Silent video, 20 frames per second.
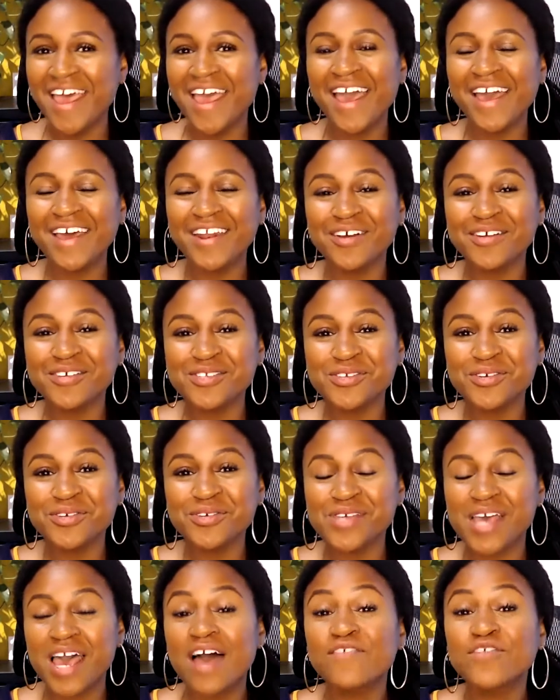and also
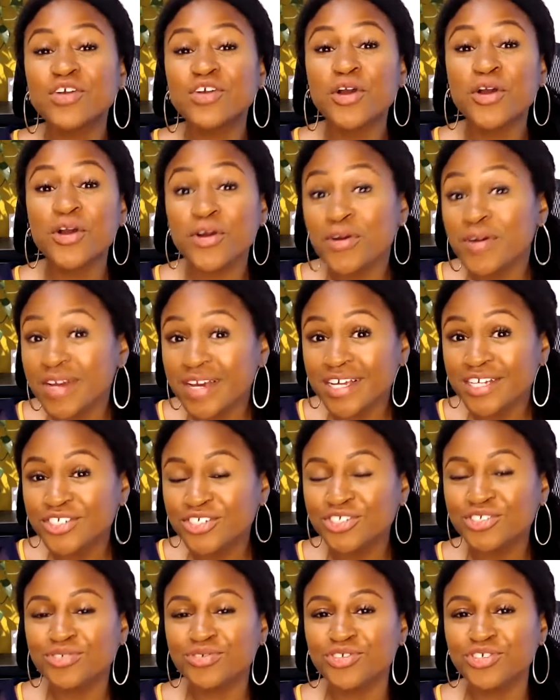to have
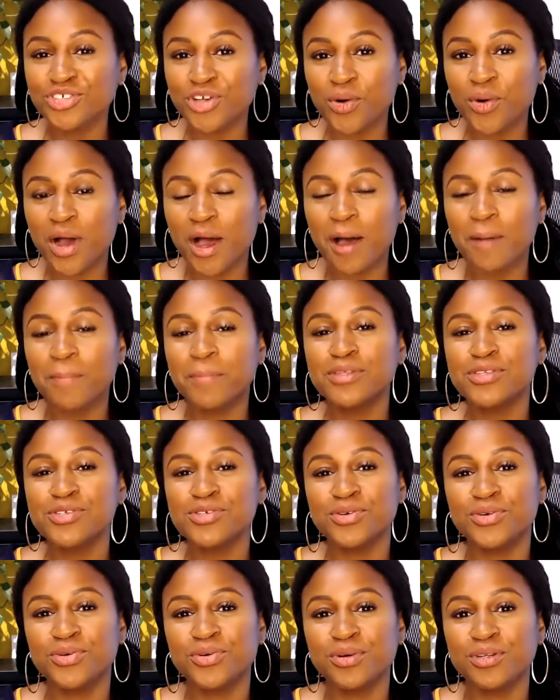courage to show up
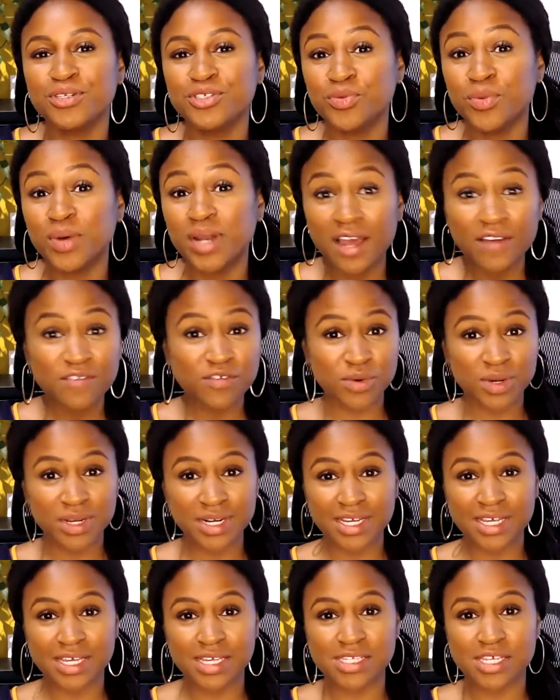to do whatever it
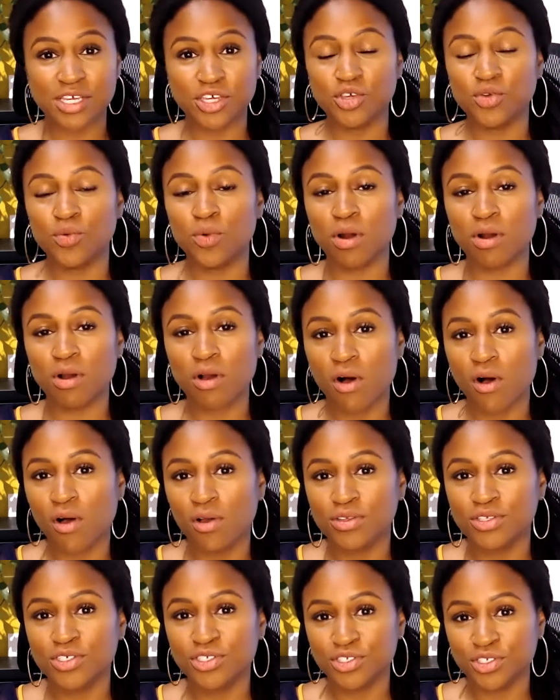is that you are
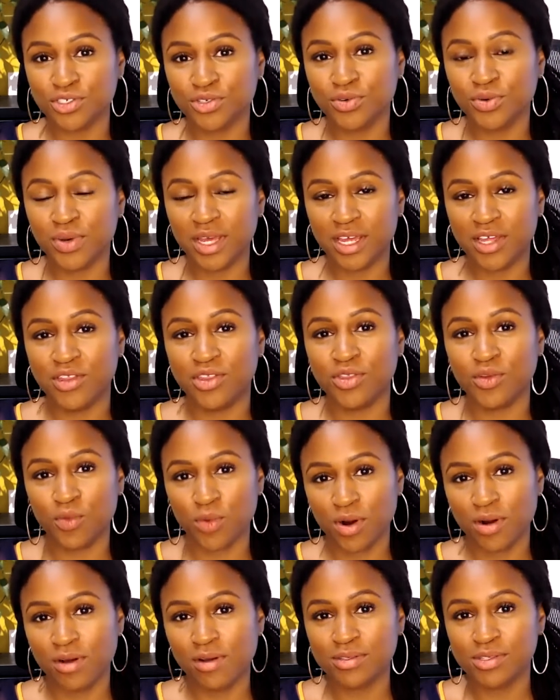called to do in the
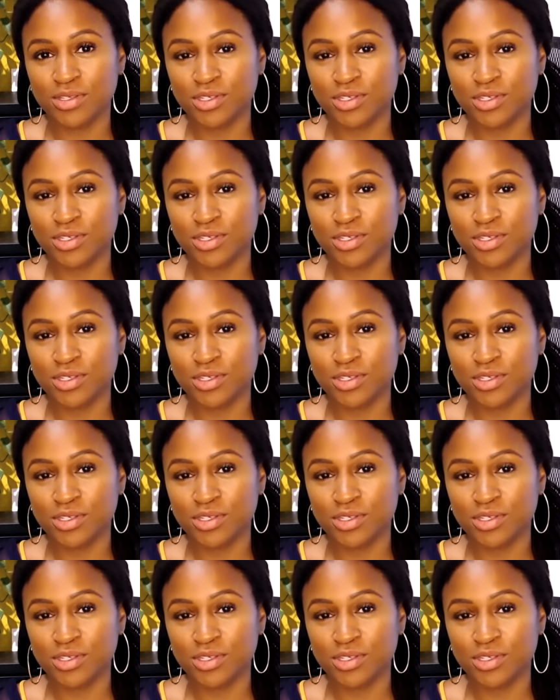world.